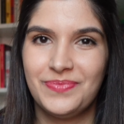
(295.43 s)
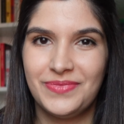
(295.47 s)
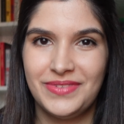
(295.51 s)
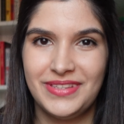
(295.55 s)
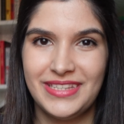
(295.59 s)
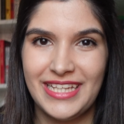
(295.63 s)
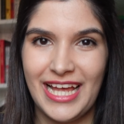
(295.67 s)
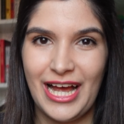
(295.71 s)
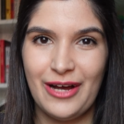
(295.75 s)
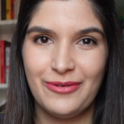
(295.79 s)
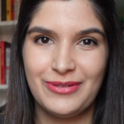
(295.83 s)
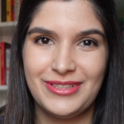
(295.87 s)

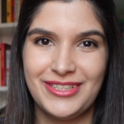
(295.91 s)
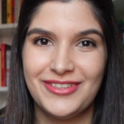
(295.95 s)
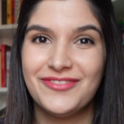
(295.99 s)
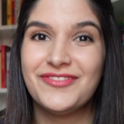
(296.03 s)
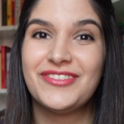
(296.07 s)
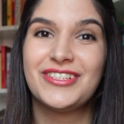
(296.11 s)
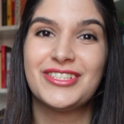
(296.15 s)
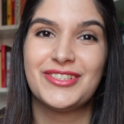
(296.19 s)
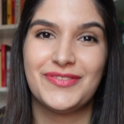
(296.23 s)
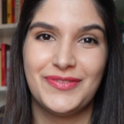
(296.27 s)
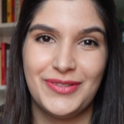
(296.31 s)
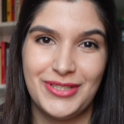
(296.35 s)
now in the
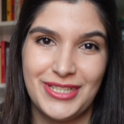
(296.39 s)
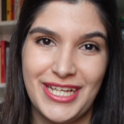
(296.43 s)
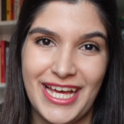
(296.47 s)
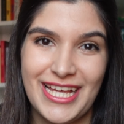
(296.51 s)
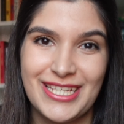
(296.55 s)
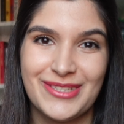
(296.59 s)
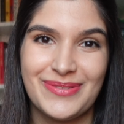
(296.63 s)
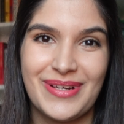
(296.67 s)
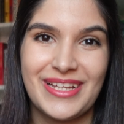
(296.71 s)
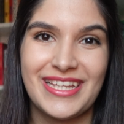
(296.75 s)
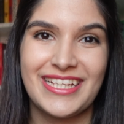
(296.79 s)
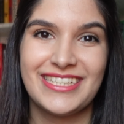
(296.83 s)
first few
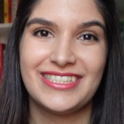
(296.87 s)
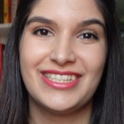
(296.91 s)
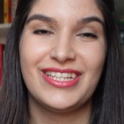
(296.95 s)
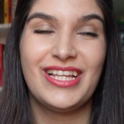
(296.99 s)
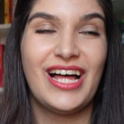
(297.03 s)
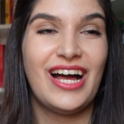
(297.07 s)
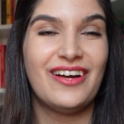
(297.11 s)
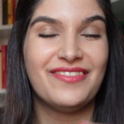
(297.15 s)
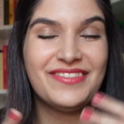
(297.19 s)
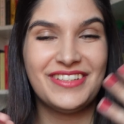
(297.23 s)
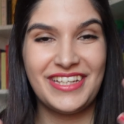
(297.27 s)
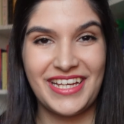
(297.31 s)
days, while I
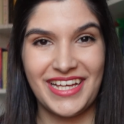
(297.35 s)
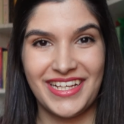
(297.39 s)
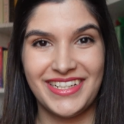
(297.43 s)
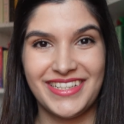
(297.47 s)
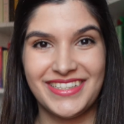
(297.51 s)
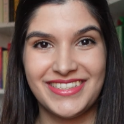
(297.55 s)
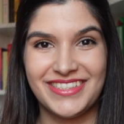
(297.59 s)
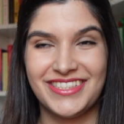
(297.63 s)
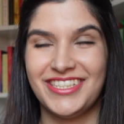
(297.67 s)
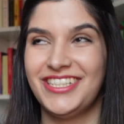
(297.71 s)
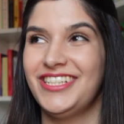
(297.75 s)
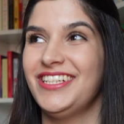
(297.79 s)
still have the
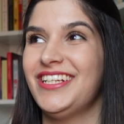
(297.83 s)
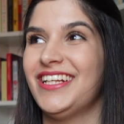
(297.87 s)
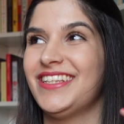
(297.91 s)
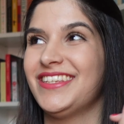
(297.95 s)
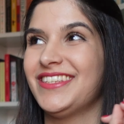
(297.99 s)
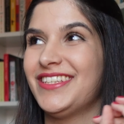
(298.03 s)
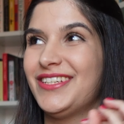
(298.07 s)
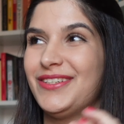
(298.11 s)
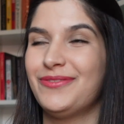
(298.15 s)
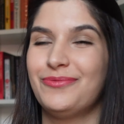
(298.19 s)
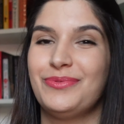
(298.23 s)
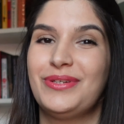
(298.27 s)
energy
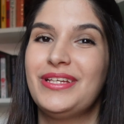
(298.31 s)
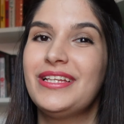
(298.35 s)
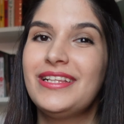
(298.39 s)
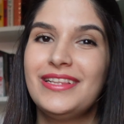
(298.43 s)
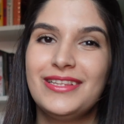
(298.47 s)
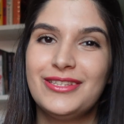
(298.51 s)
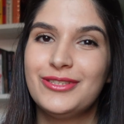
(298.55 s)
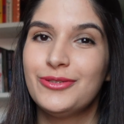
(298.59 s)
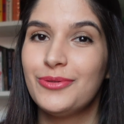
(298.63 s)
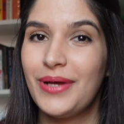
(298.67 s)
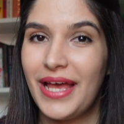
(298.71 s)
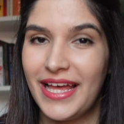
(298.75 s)
and the
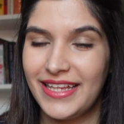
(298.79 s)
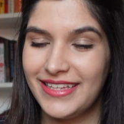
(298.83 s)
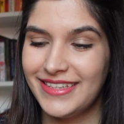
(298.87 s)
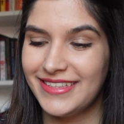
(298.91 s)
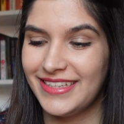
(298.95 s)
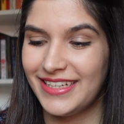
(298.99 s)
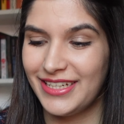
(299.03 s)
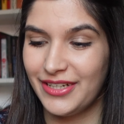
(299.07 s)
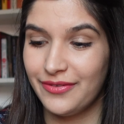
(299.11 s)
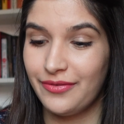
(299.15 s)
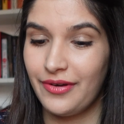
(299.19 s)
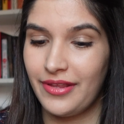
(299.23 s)
will to
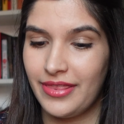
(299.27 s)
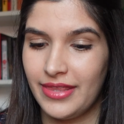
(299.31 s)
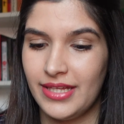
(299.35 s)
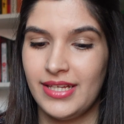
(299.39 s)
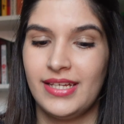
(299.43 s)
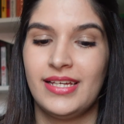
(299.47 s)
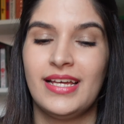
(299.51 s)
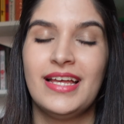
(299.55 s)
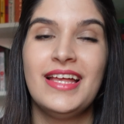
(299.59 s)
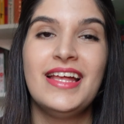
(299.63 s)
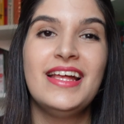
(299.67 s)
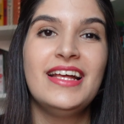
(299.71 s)
edit and
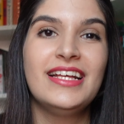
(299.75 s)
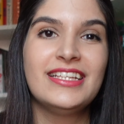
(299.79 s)
everything,